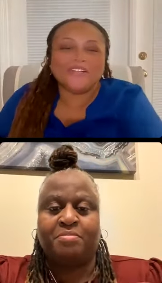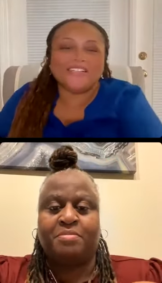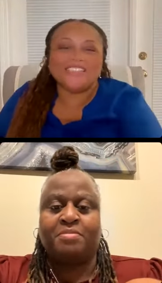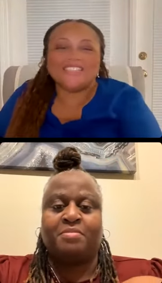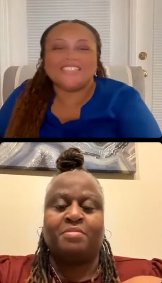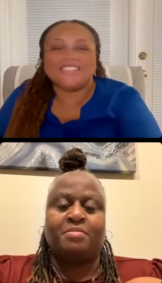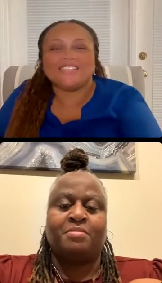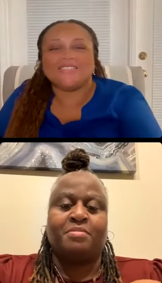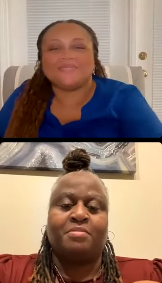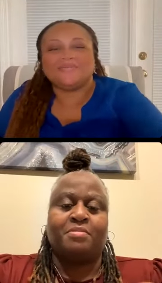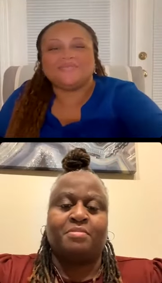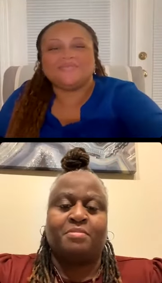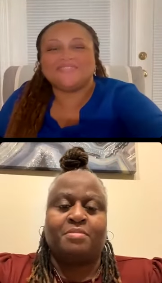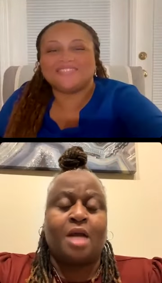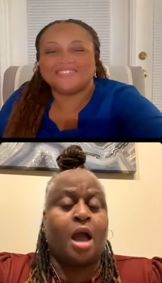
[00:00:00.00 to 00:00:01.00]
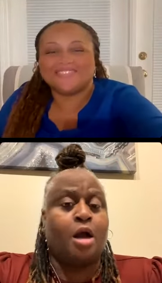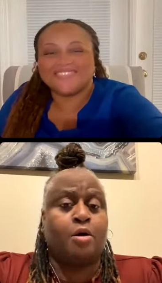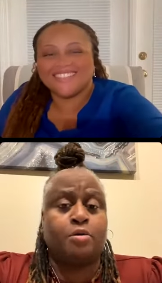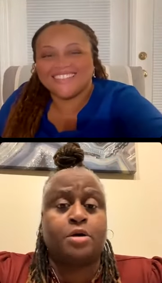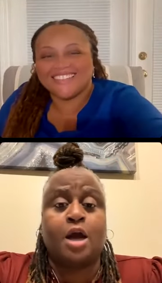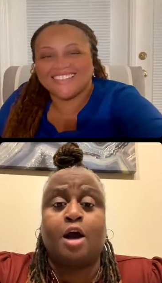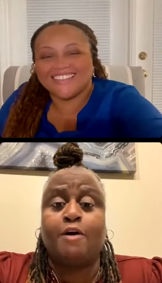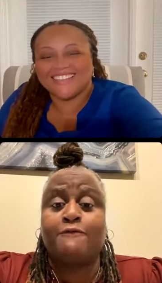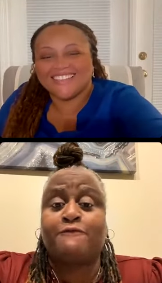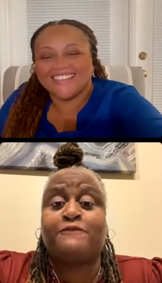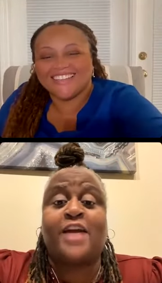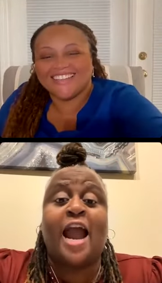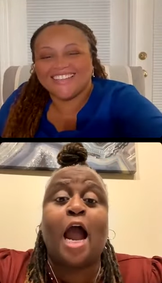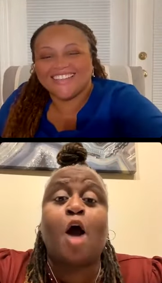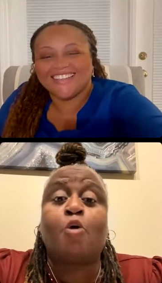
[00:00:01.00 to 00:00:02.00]
Speaker 1: Oh, go, go
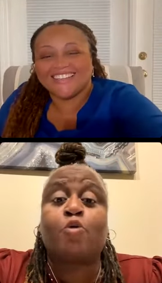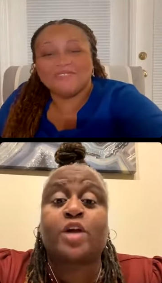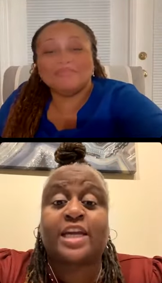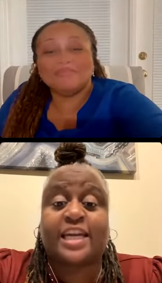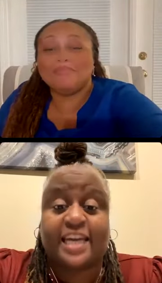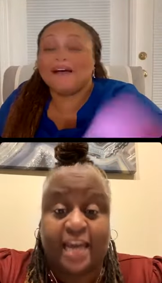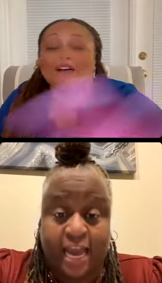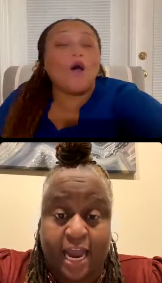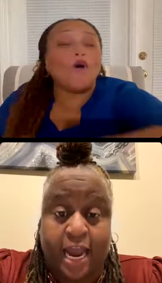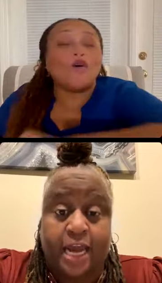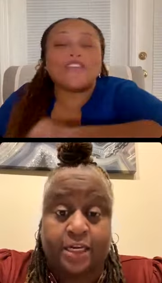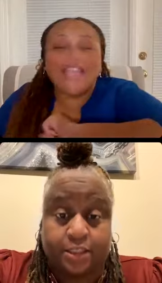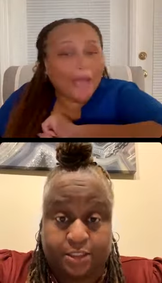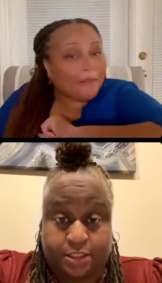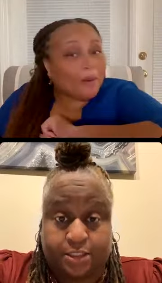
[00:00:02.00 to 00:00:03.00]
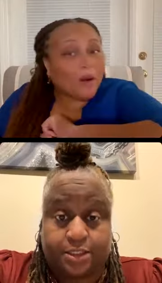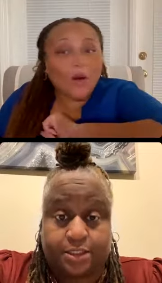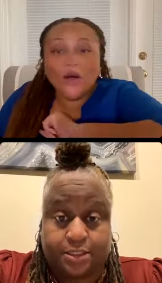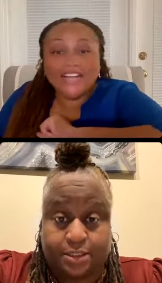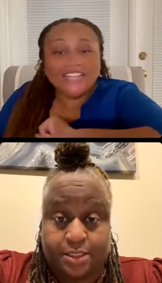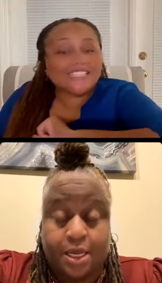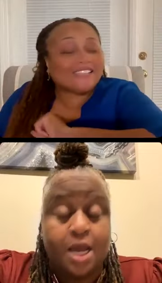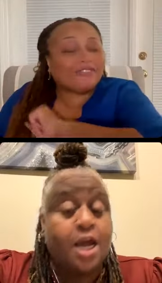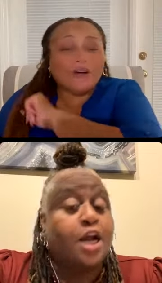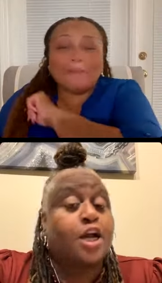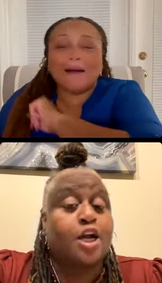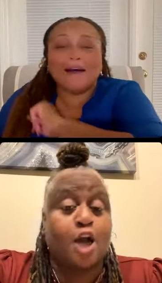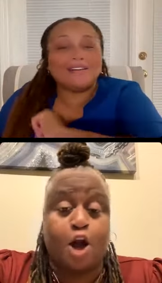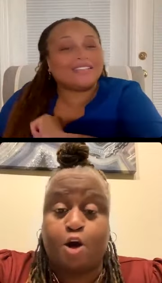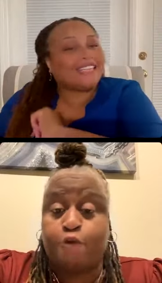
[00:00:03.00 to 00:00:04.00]
Falcons. Go Cowboys. Go
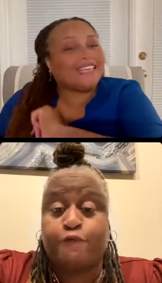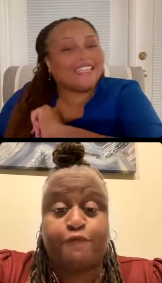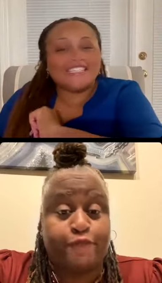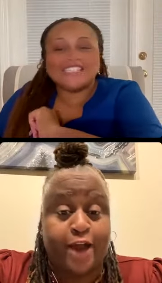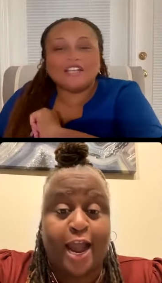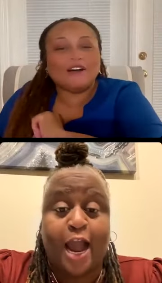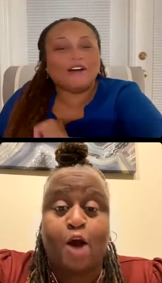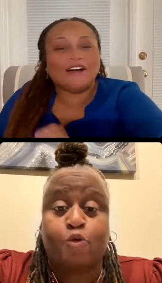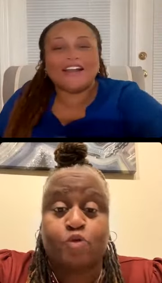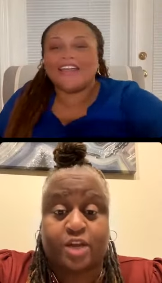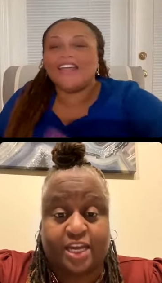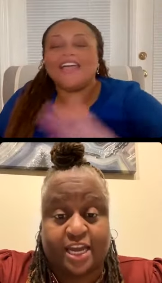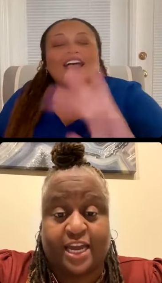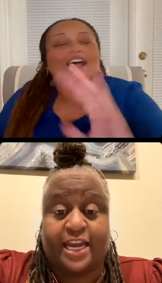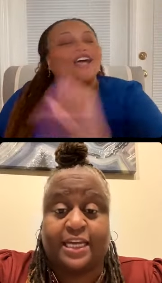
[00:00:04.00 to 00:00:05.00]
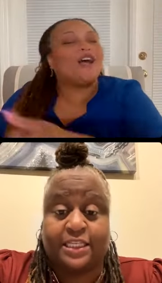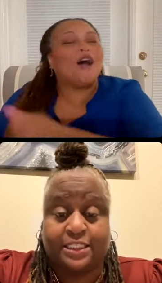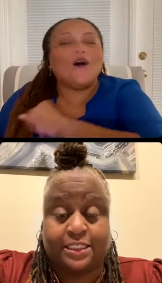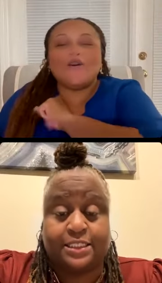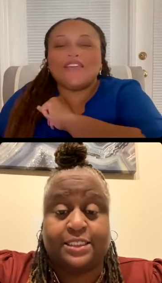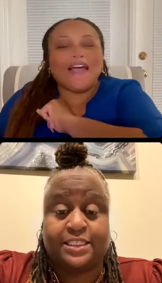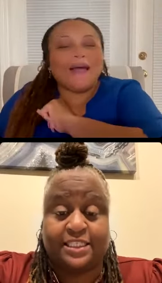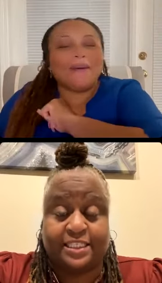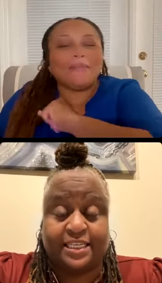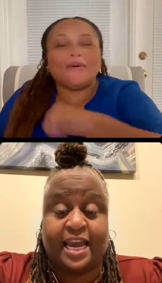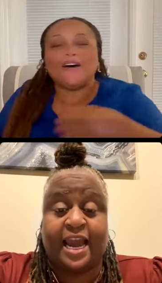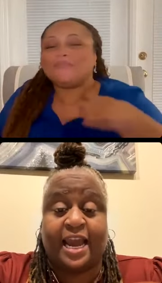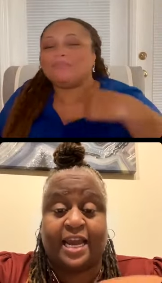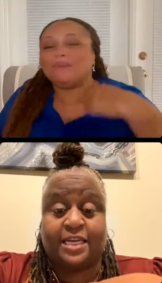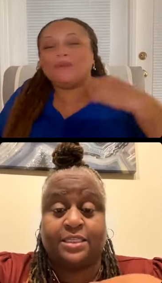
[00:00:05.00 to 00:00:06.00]
Football season started. Go Cowboys yeah.
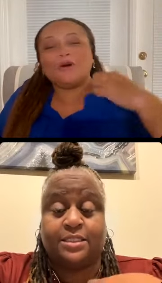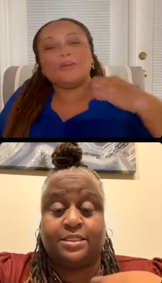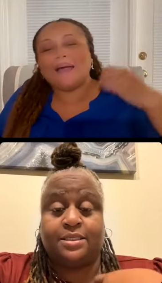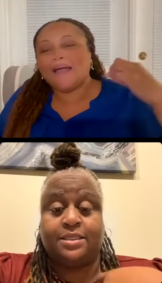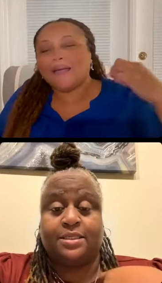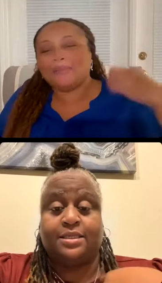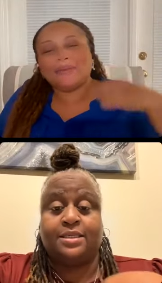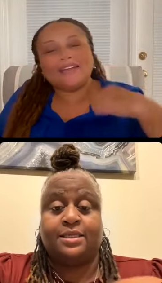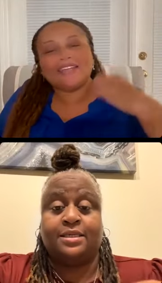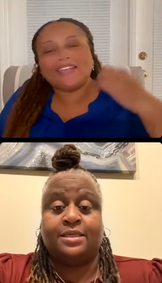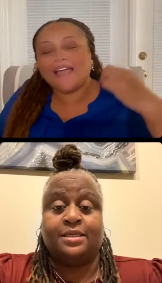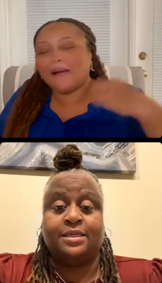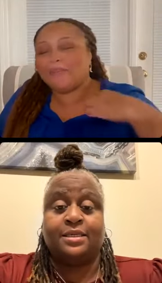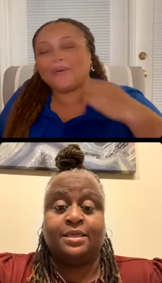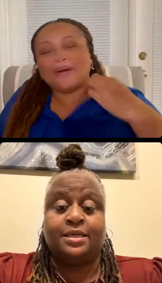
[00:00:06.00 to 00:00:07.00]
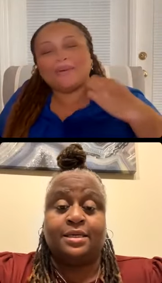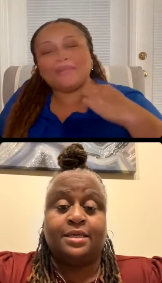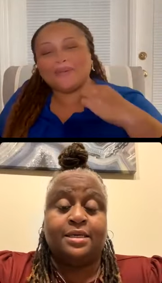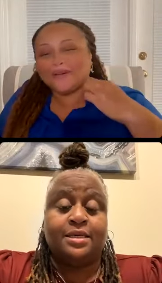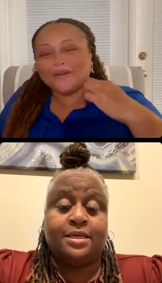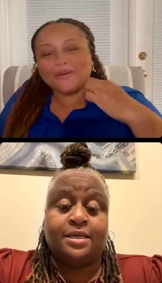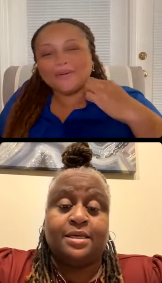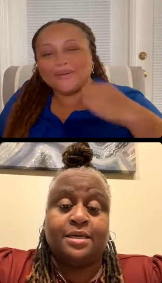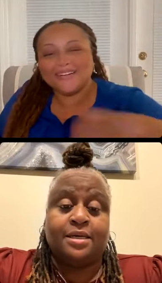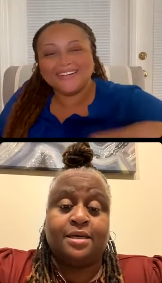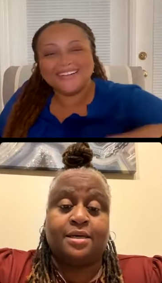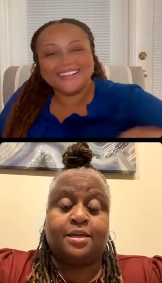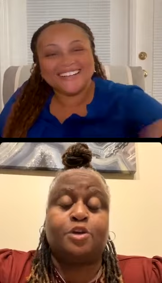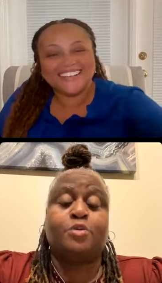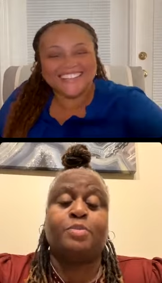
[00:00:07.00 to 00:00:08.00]
Speaker 2: blue, baby. Cowboy blue.
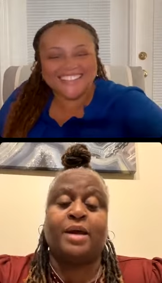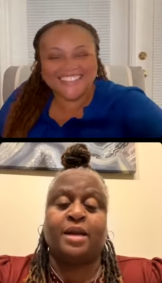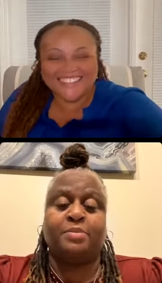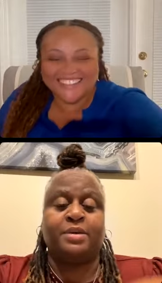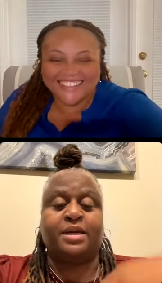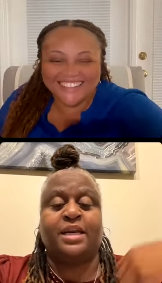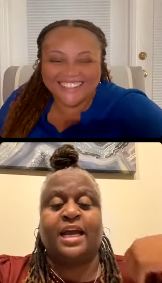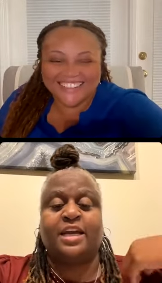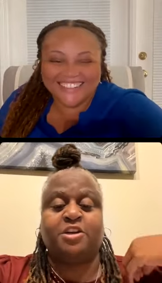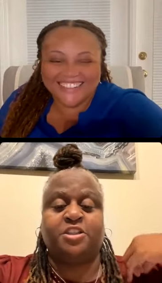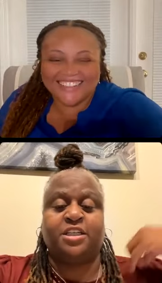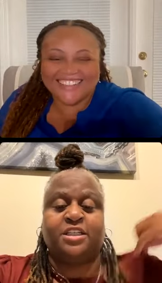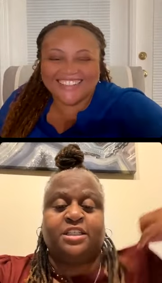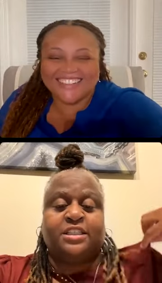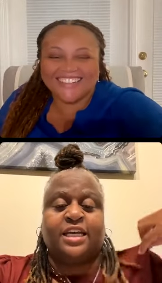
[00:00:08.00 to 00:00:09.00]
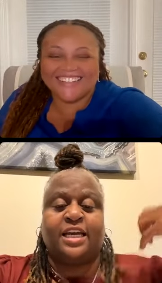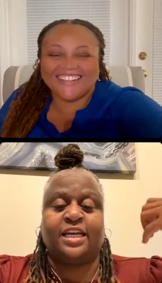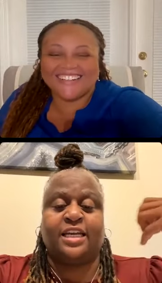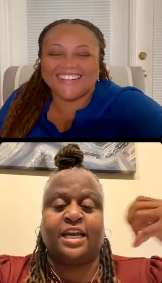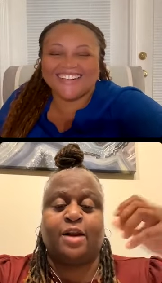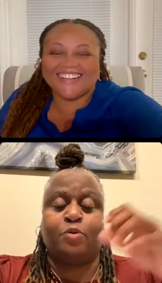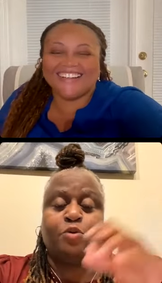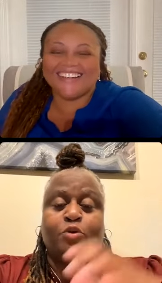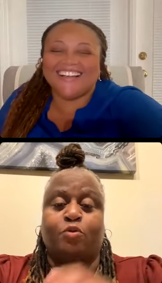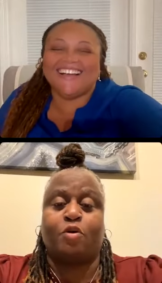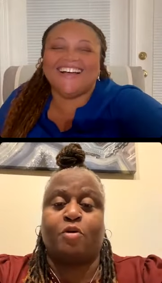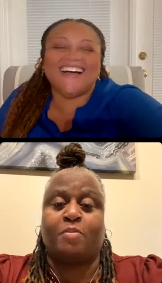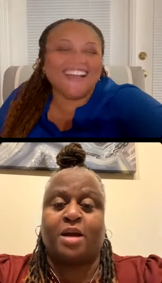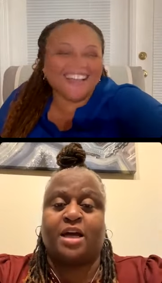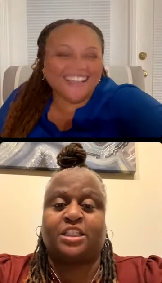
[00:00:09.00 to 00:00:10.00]
Speaker 1: You better be glad you should have said that. I would have worn
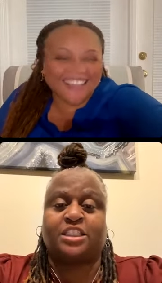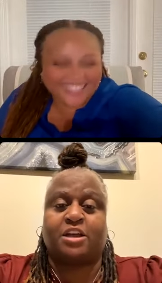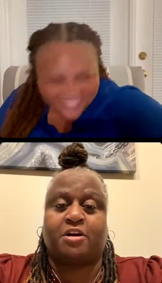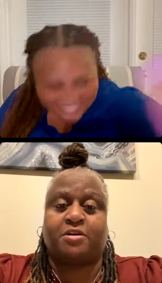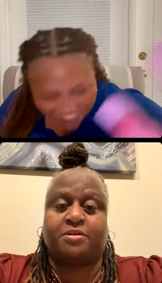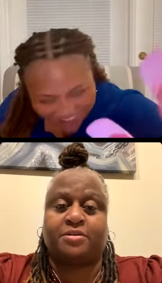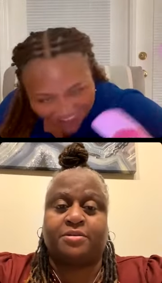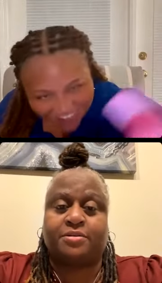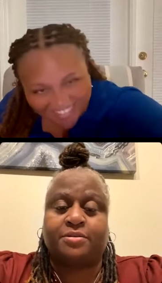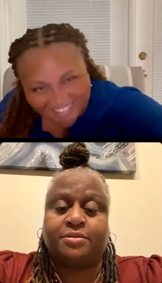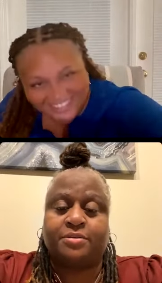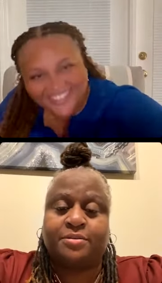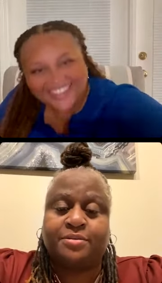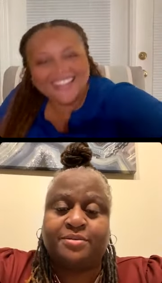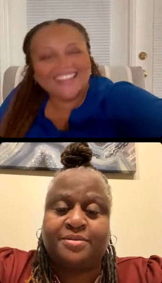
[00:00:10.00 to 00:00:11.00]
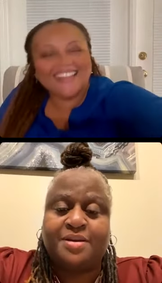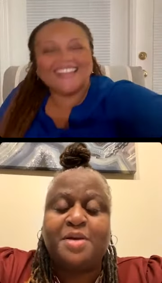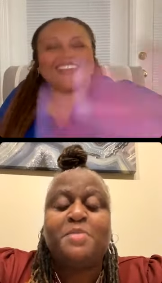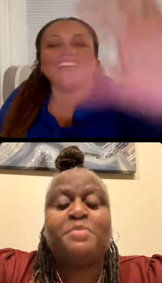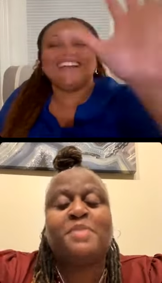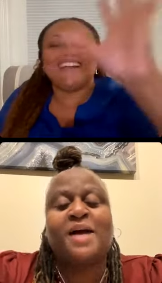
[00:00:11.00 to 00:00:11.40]
my shirt. Bye. Good